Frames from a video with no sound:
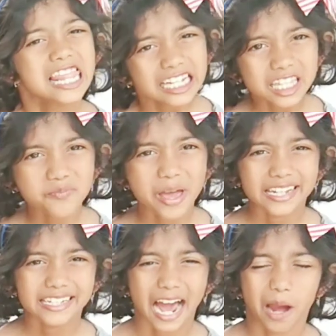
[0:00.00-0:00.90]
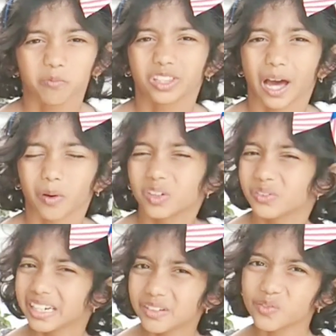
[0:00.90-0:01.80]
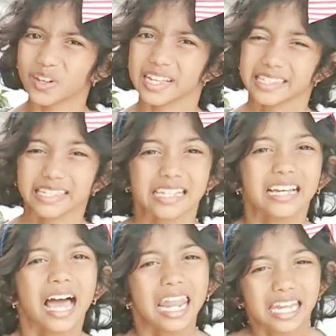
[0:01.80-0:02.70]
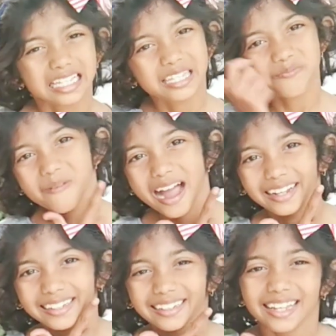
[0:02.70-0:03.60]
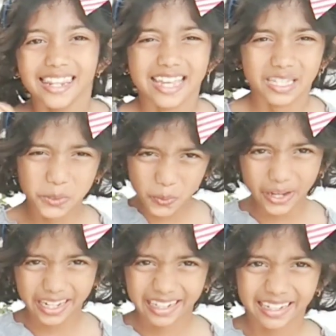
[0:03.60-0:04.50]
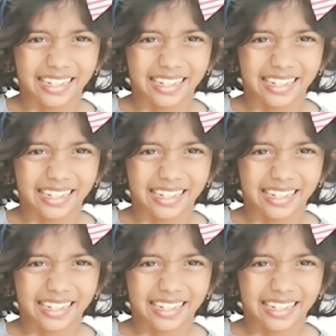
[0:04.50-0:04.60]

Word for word: Let's spend time with our real friends. Let's smile, let's win,